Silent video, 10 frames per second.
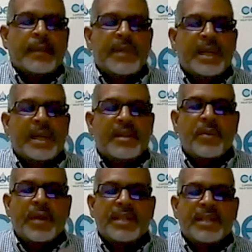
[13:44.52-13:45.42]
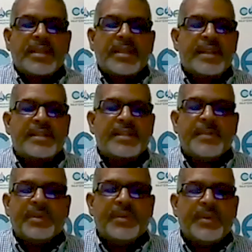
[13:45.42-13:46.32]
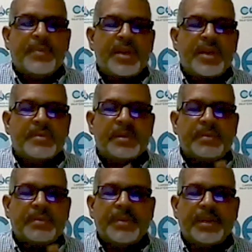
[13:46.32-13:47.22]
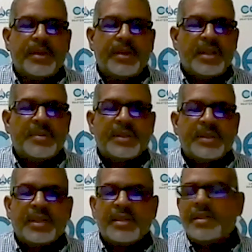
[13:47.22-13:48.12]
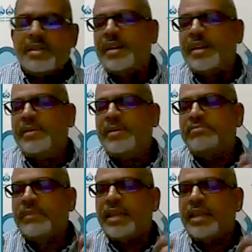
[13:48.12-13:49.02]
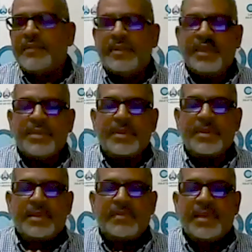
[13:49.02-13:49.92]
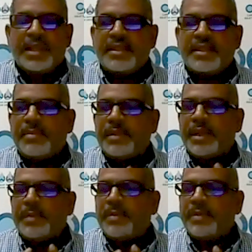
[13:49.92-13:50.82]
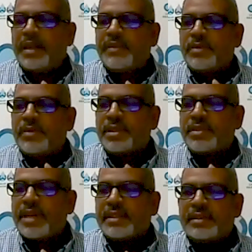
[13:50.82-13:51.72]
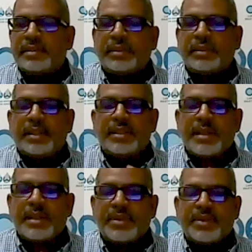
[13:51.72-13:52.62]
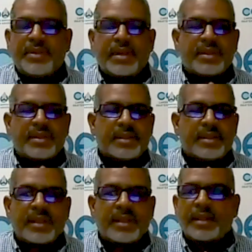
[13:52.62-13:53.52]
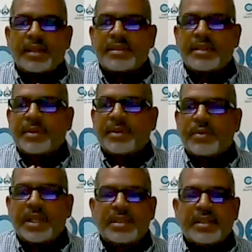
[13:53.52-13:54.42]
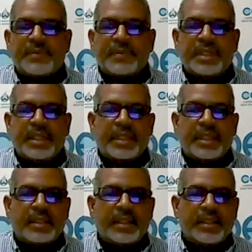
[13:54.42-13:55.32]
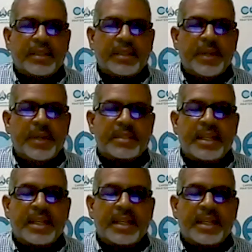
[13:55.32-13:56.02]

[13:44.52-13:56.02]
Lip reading: Medical waste handled separately where possible. Public hospitals, they already have arrangements in place. They probably have their own contractor, separate trucks, separate location for taking their waste.